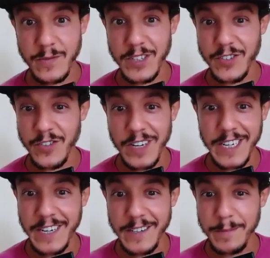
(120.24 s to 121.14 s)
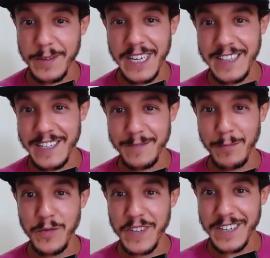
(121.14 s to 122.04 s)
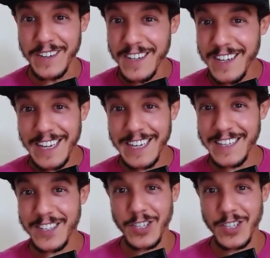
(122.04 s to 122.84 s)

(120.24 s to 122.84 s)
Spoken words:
when he's trying to get on a plane that's moving. It's